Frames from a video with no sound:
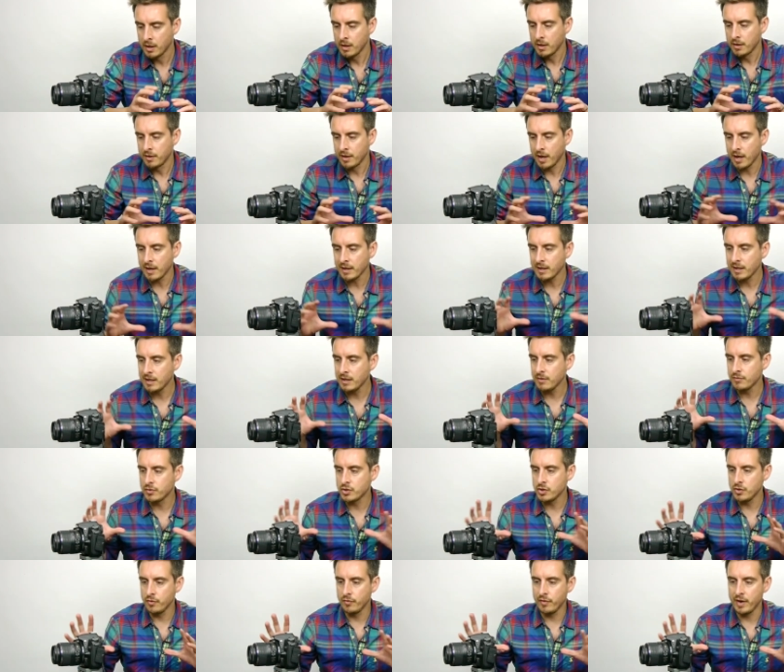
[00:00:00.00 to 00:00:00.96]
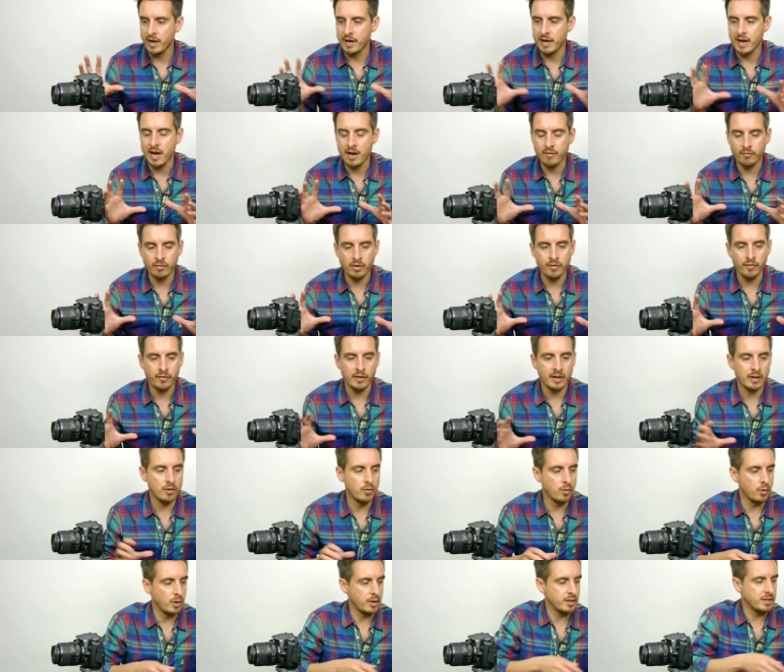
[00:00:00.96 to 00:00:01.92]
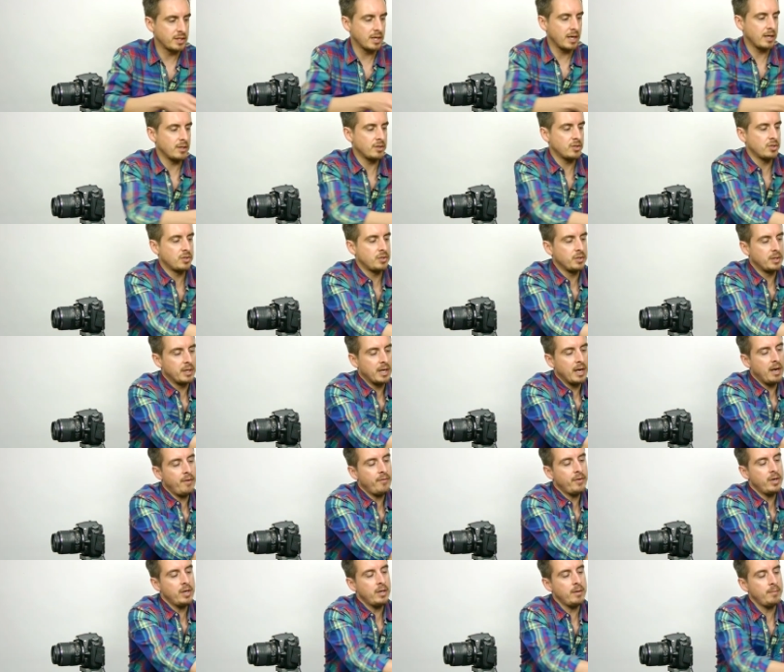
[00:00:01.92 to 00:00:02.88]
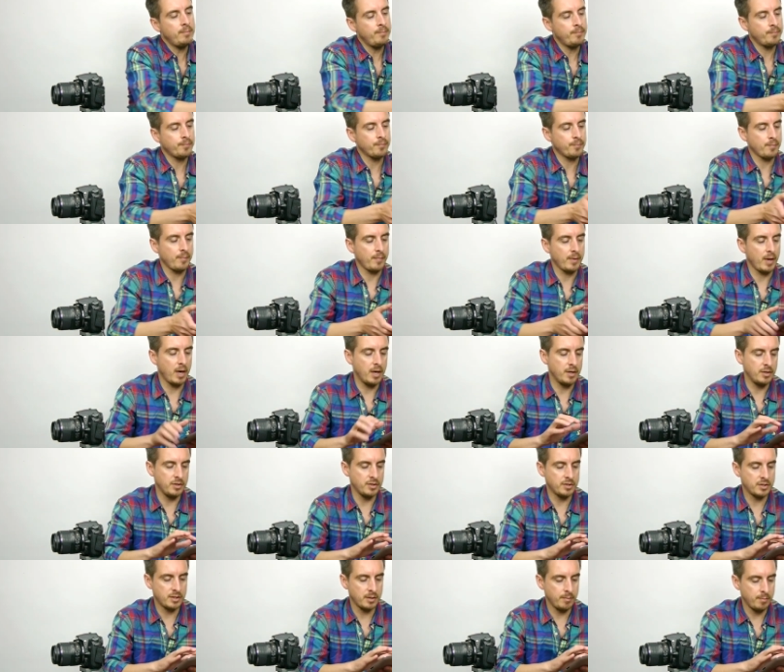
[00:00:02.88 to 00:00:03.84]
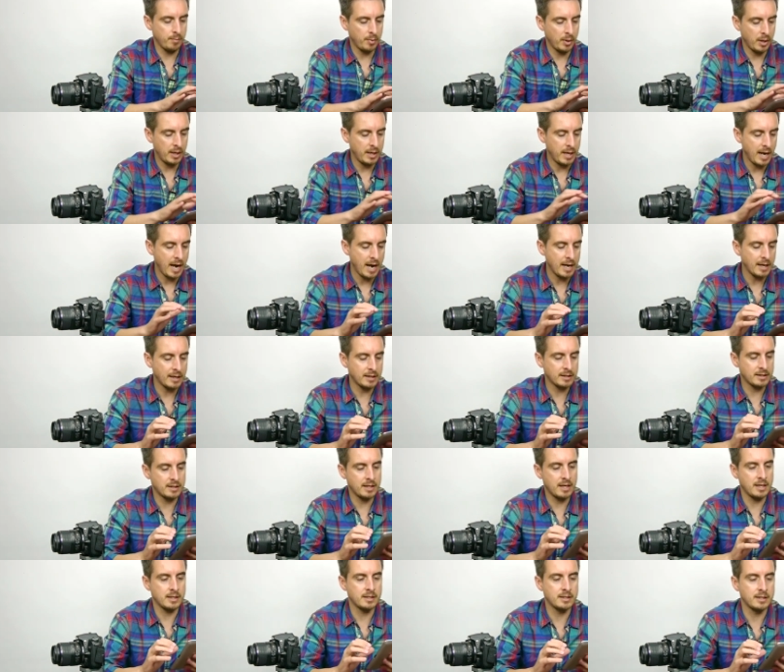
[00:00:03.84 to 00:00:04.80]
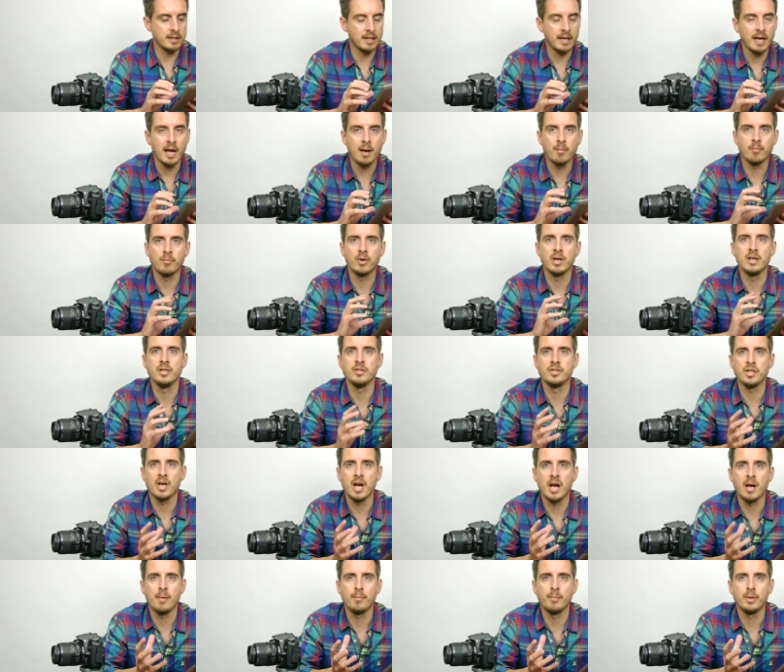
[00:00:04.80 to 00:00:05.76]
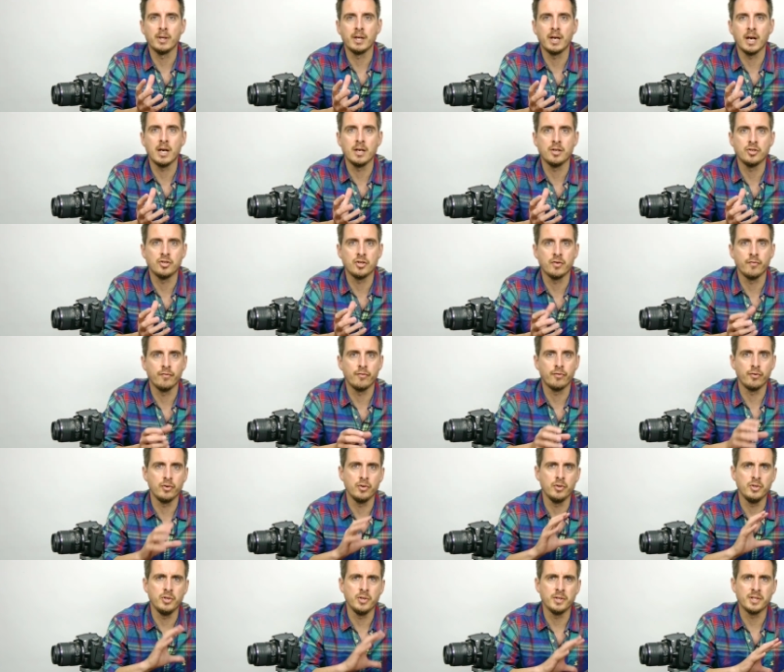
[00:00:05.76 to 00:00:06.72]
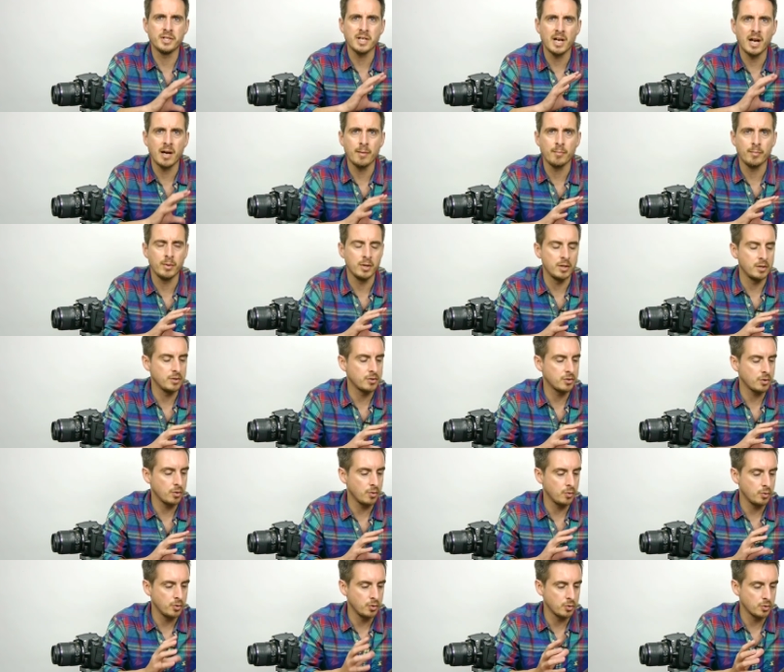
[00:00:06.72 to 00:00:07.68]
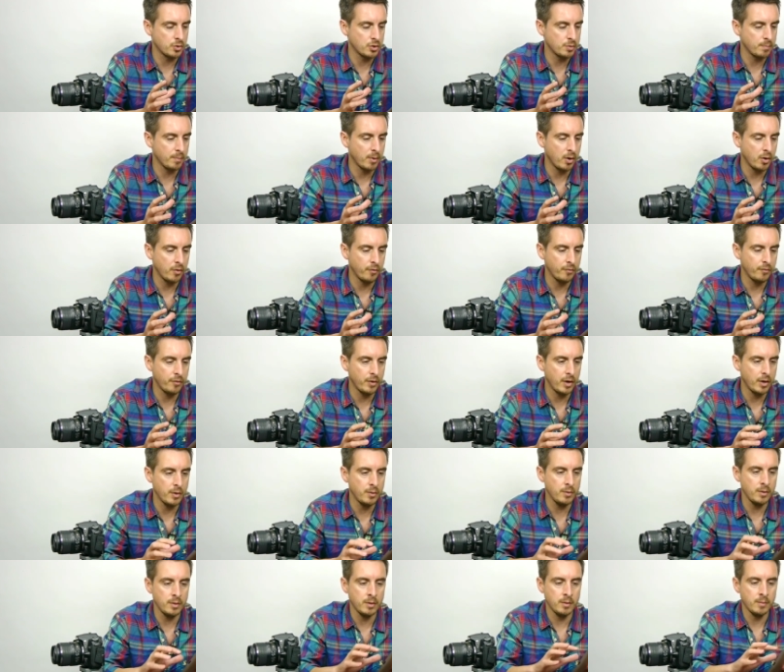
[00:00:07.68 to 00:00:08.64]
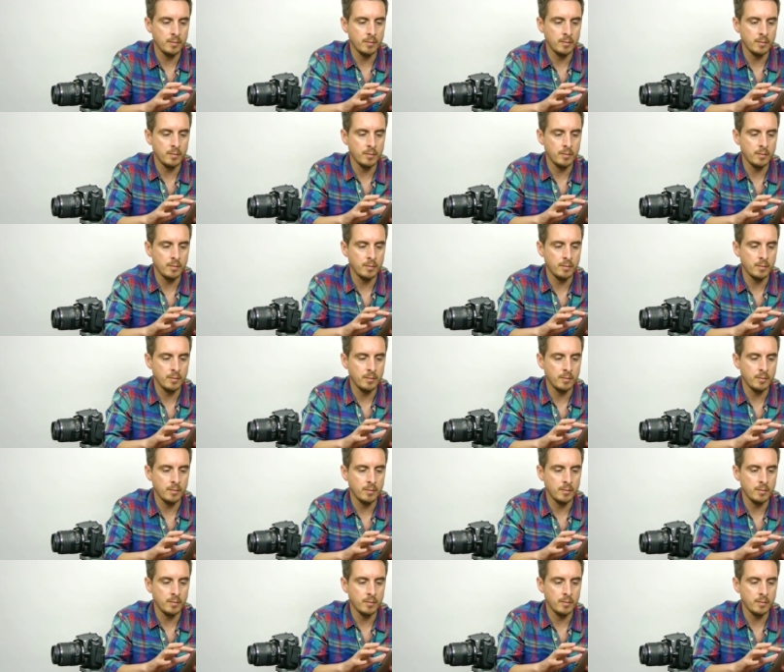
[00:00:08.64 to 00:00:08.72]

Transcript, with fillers: That gives you then everything all attached together and you simply access the Cam Ranger application through your tablet or your smartphone